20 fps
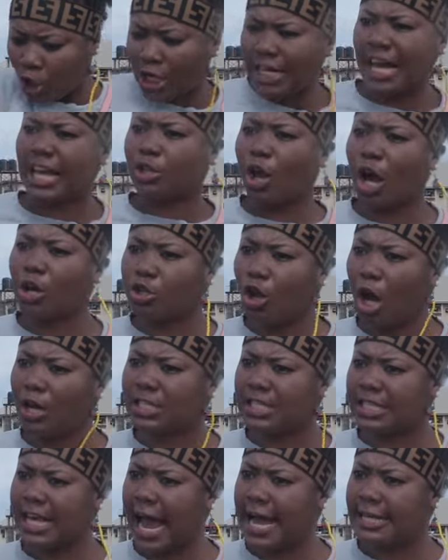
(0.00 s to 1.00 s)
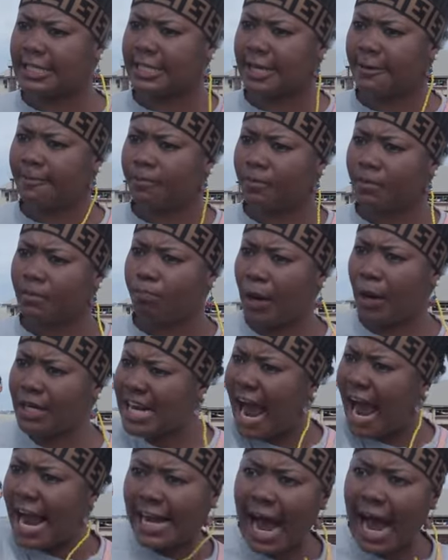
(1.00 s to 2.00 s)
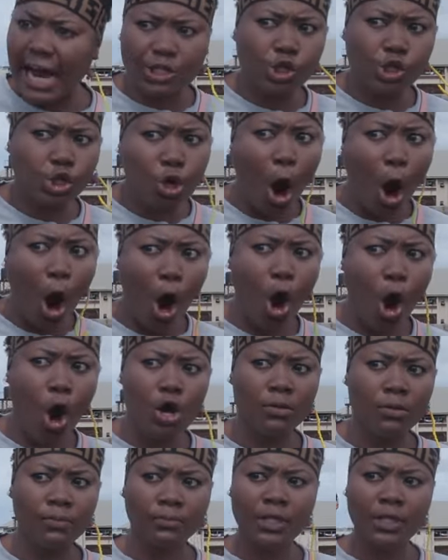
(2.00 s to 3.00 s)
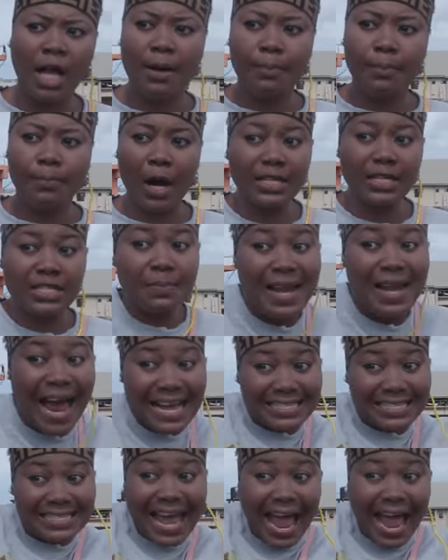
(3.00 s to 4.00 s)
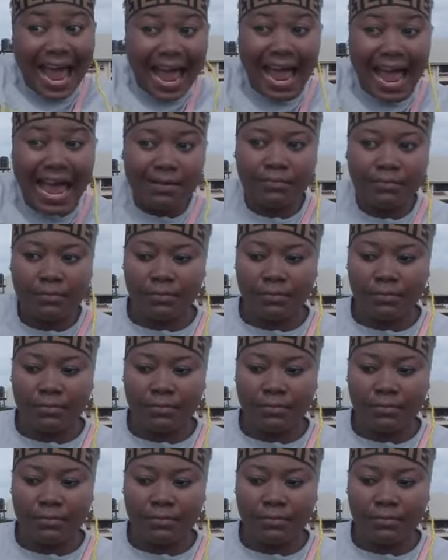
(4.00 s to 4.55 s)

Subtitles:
Go, they talk nonsense. What did I catch you? Bros, you like, say,